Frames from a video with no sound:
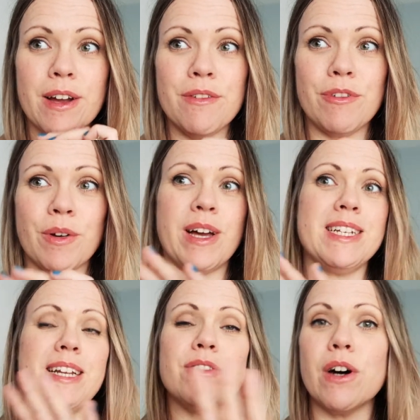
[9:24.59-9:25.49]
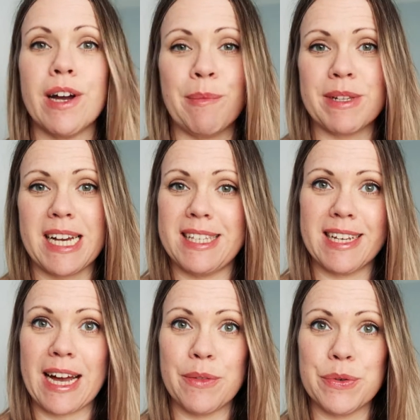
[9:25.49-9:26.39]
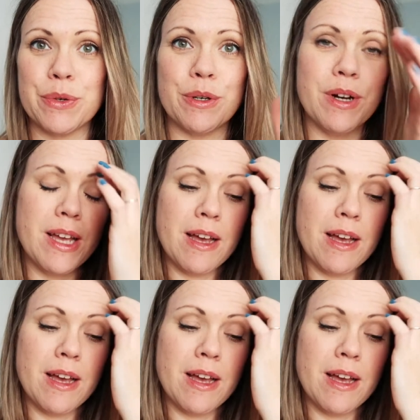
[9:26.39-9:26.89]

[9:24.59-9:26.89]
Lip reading: I couldn't vlog it, I didn't have time because I had to get out the door,